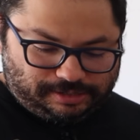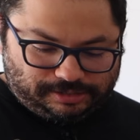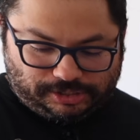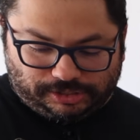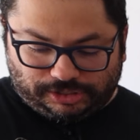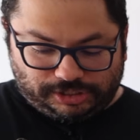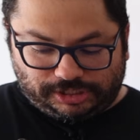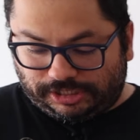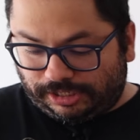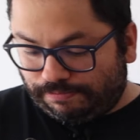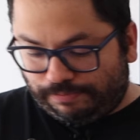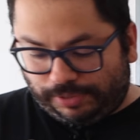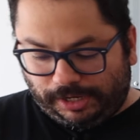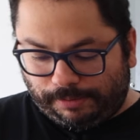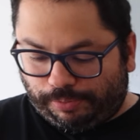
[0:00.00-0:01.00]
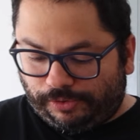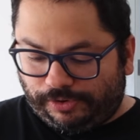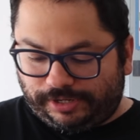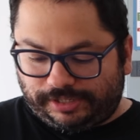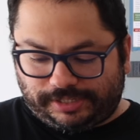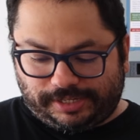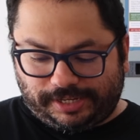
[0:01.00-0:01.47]
So just some bullet
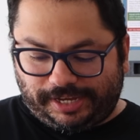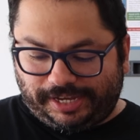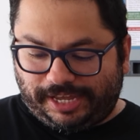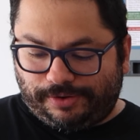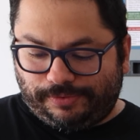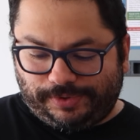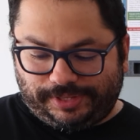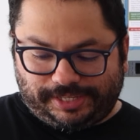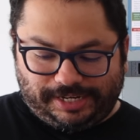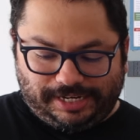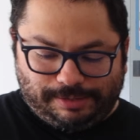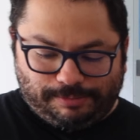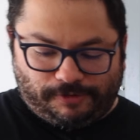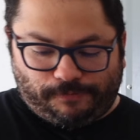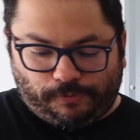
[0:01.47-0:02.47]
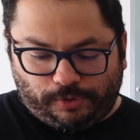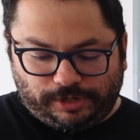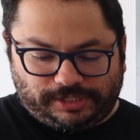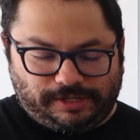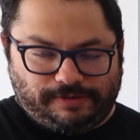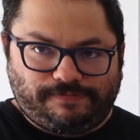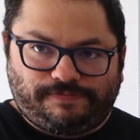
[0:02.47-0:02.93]
points, again, with the NEMA
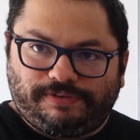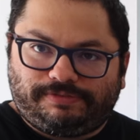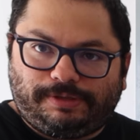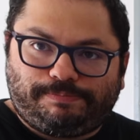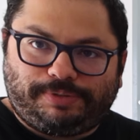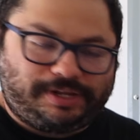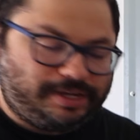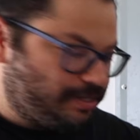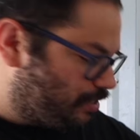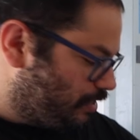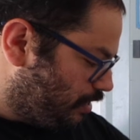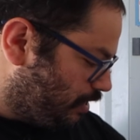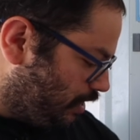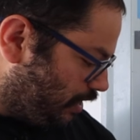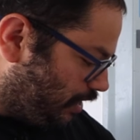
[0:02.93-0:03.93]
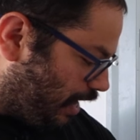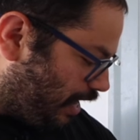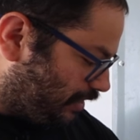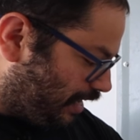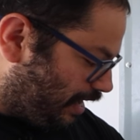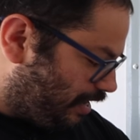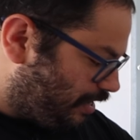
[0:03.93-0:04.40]
1450 plug,
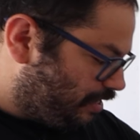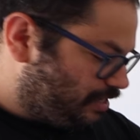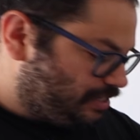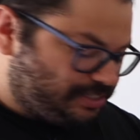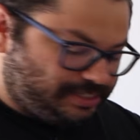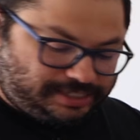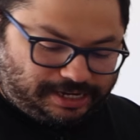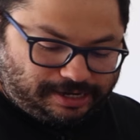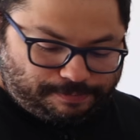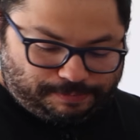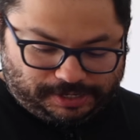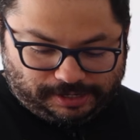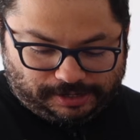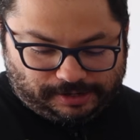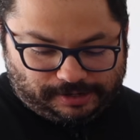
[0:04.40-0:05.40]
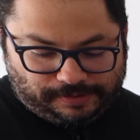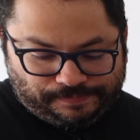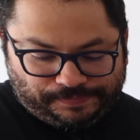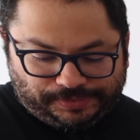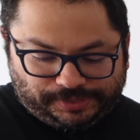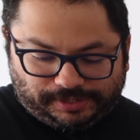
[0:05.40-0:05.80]
got that set up here.